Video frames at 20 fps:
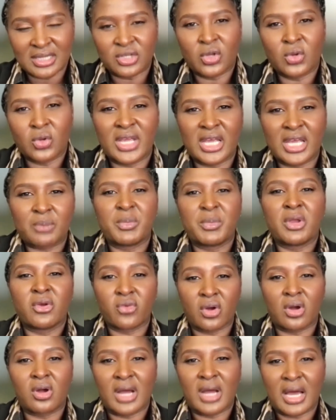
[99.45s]
And don't get me
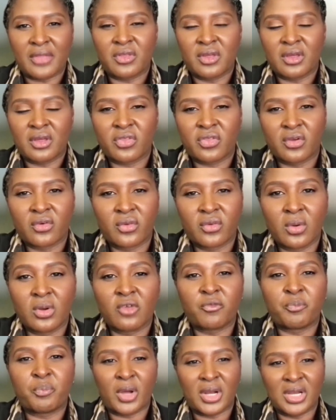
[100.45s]
wrong, I think the
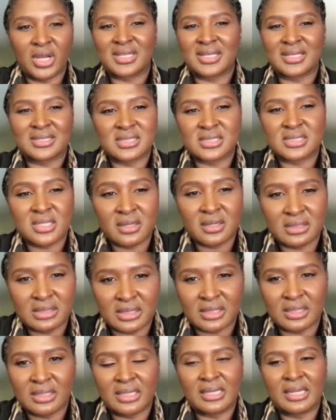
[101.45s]
role of politics is
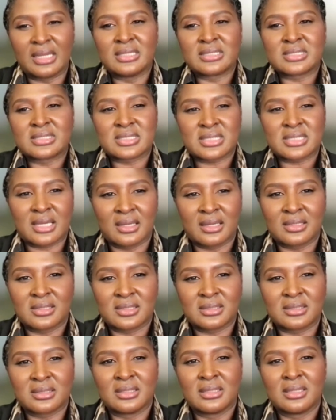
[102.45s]
critical in any
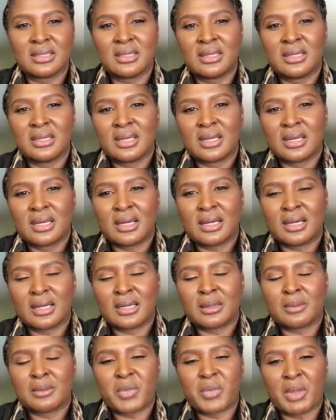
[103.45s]
society. Mm-hmm.
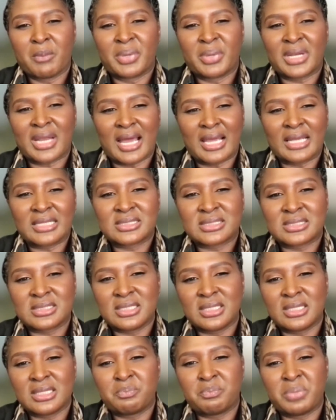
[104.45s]
Uh, but I
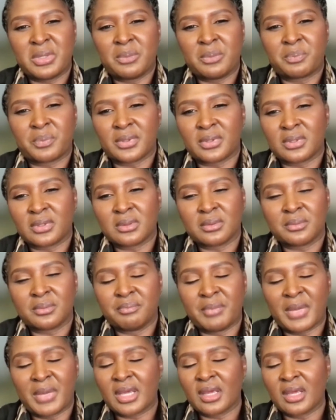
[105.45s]
see
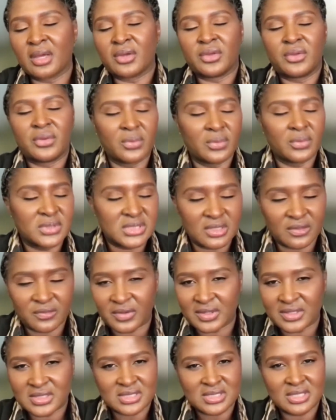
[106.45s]
people making a huge
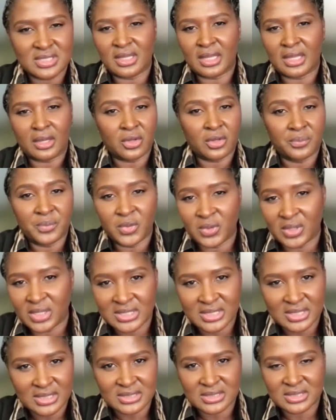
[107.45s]
difference in their
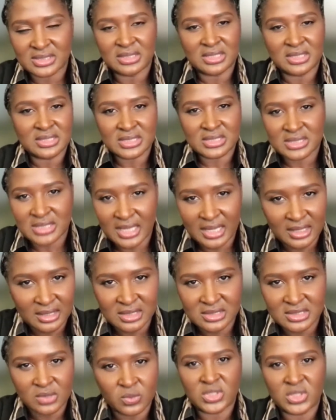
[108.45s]
communities, in the
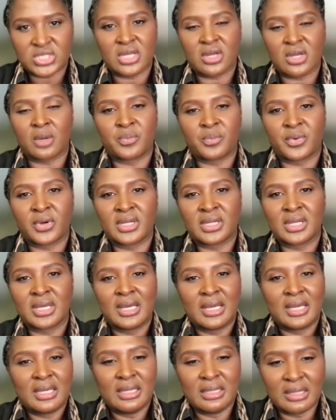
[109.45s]
societies in which they operate,
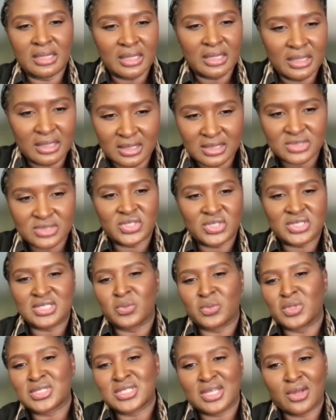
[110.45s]
in the industries
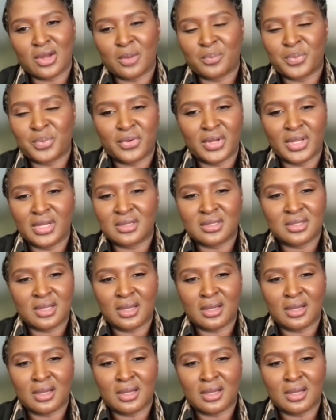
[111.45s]
in which they operate.